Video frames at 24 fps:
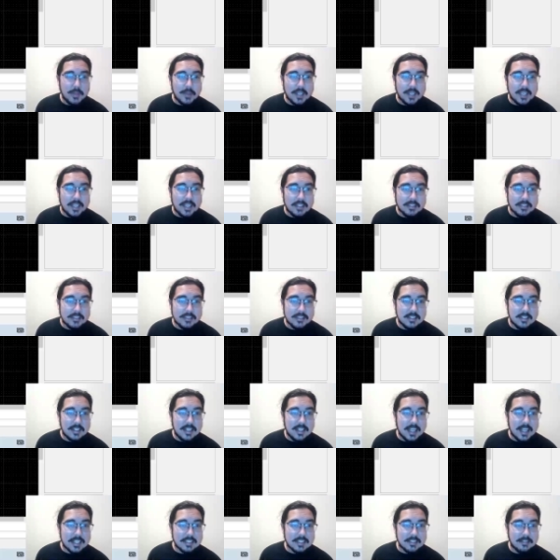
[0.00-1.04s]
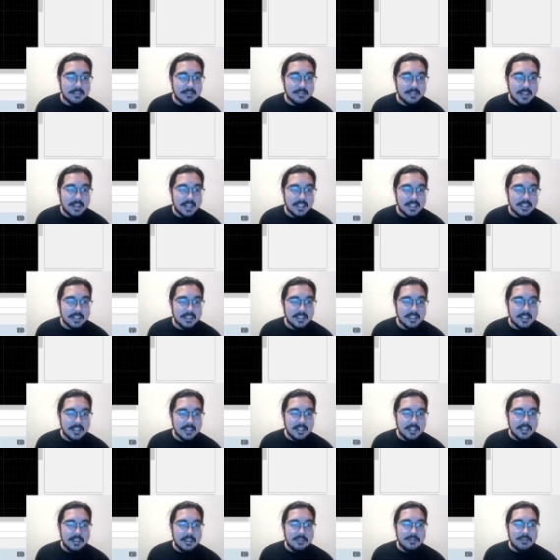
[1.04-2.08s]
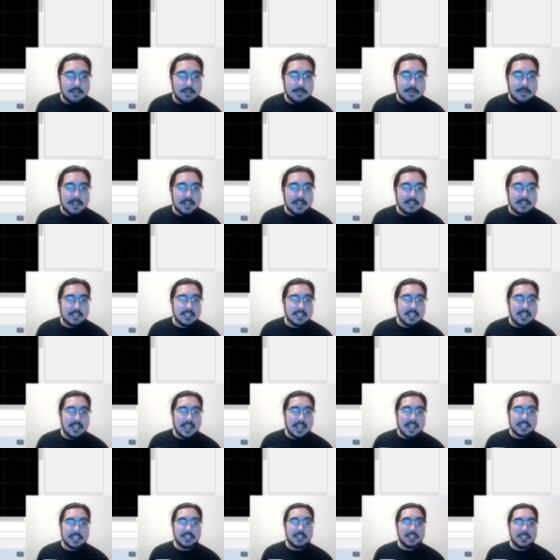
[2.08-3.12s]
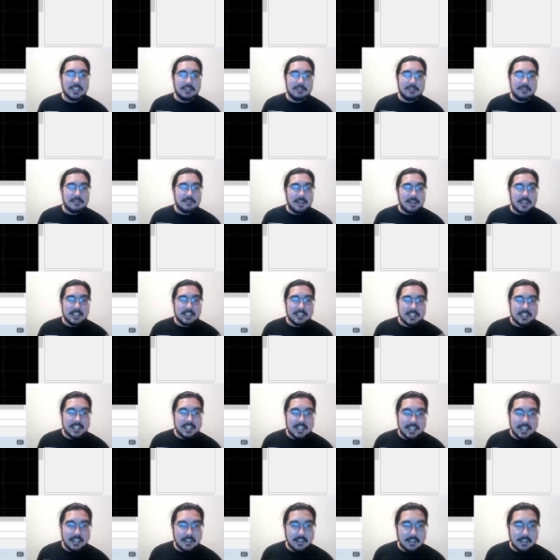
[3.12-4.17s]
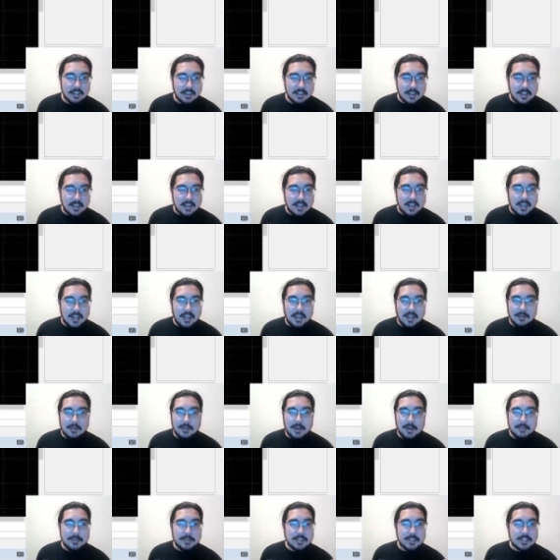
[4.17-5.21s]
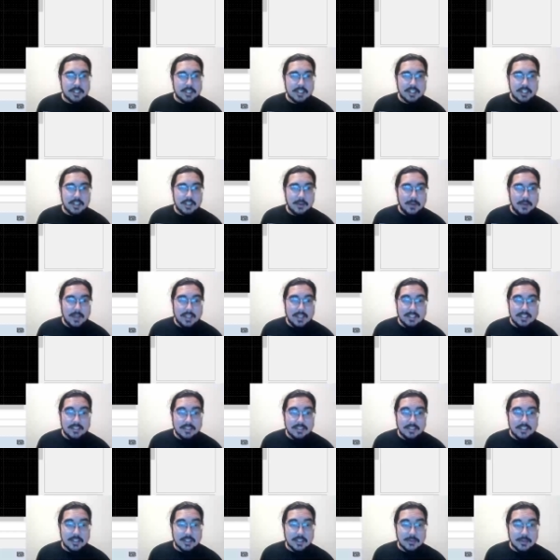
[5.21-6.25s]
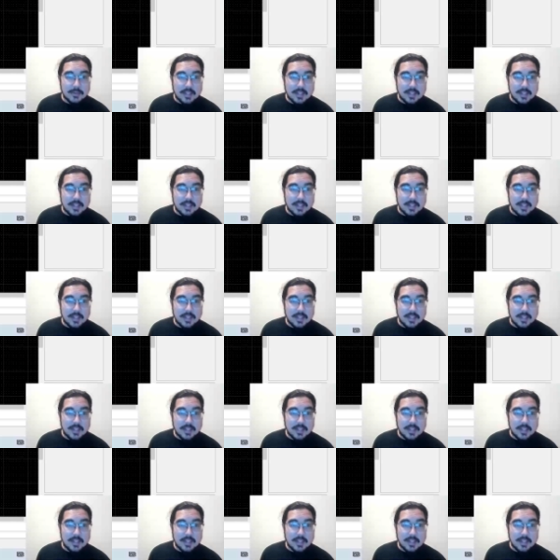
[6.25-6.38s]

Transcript: We can select a font from their selection of fonts here. Um, I'm just going to go ahead and stick with